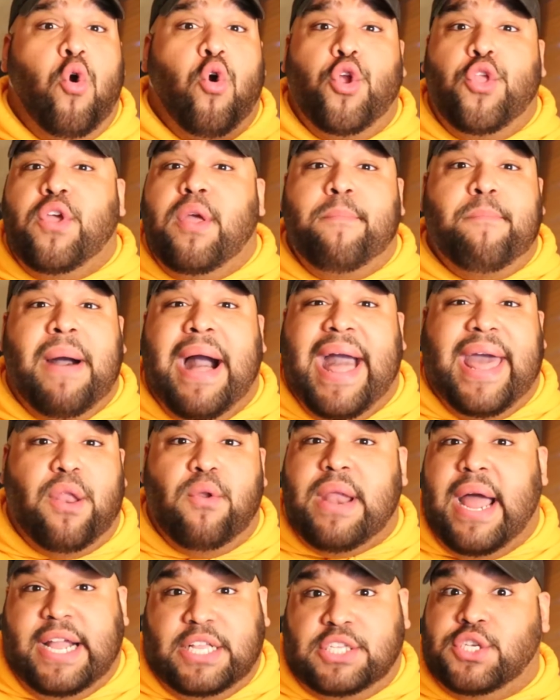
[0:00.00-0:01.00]
or you can buy it
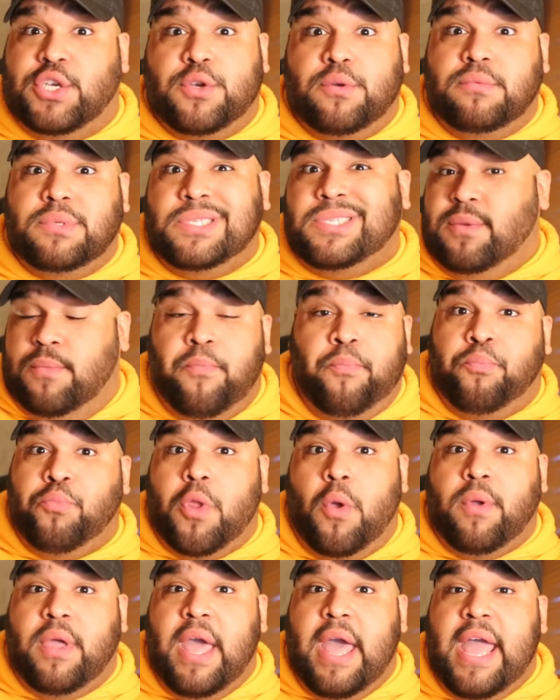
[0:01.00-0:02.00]
on iTunes,
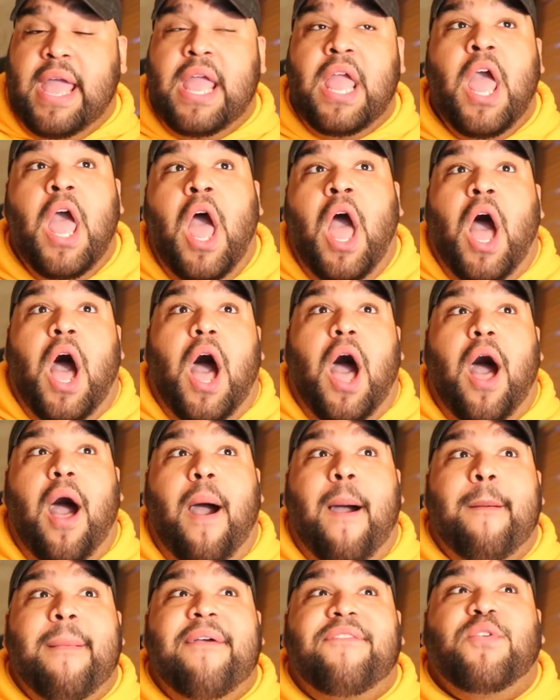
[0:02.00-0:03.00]
okay?
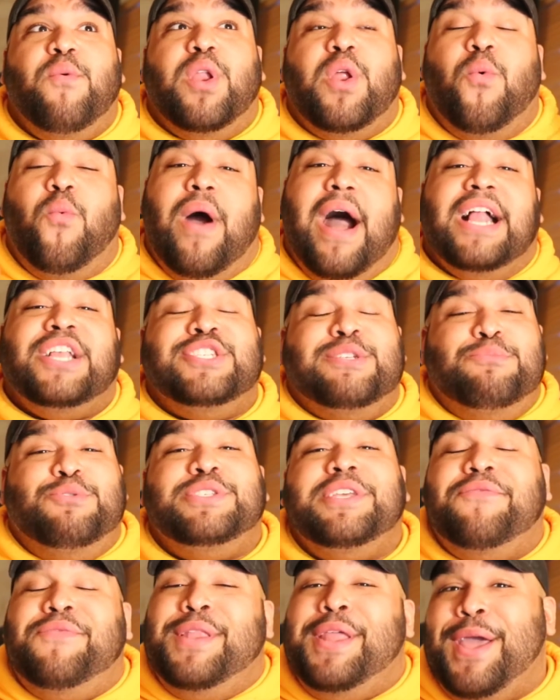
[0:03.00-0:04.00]
If you want to watch the
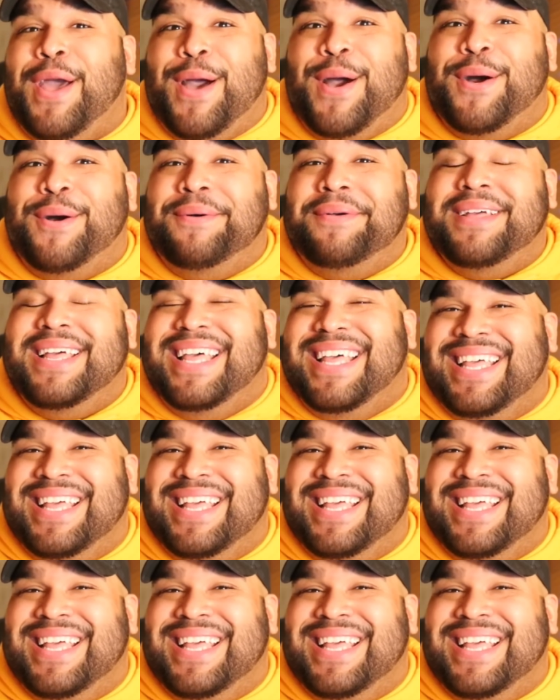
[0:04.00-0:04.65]
music video,